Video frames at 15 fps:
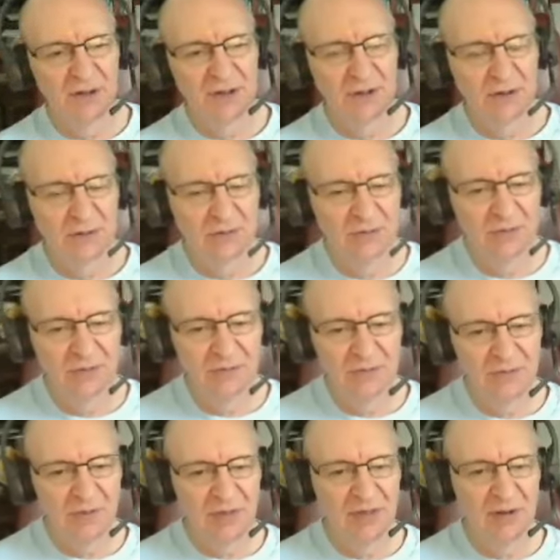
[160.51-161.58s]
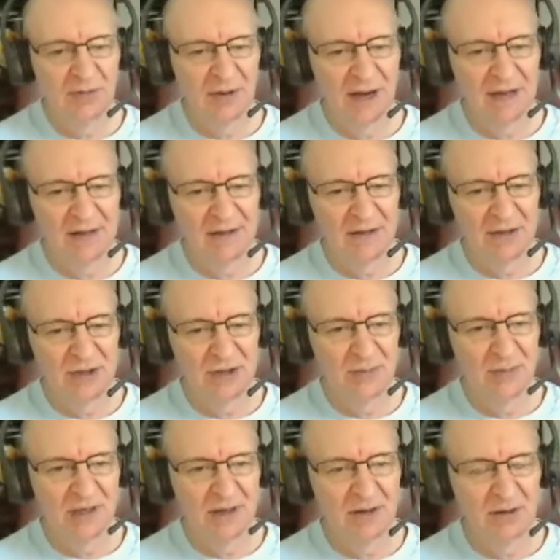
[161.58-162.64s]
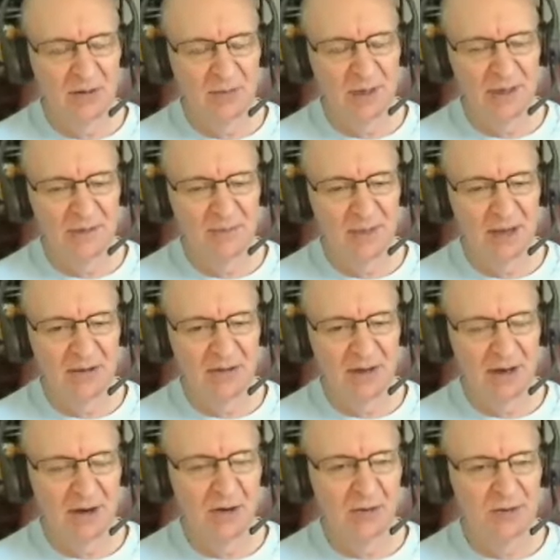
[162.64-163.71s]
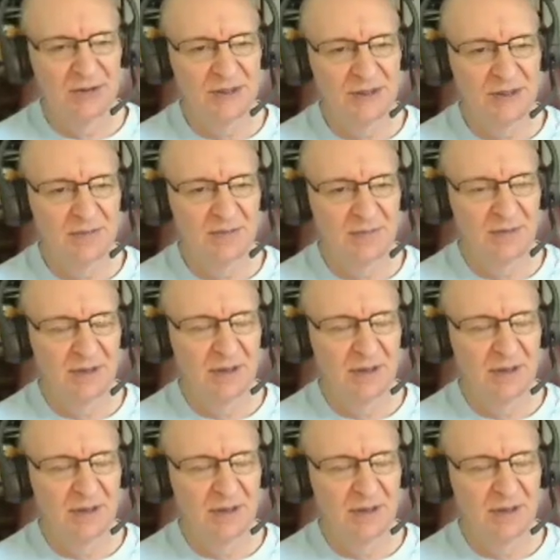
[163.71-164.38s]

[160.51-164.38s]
So theoretically, this should be a little bit better than a Colle system.